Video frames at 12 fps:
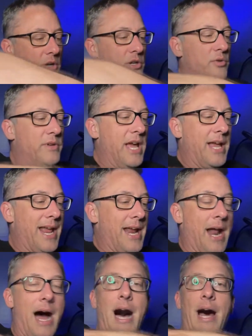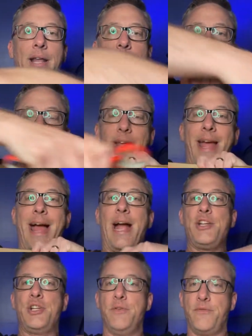You get an honest
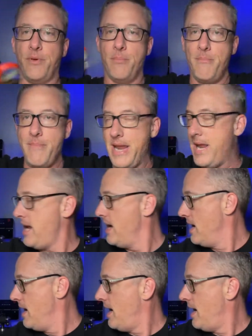reaction from me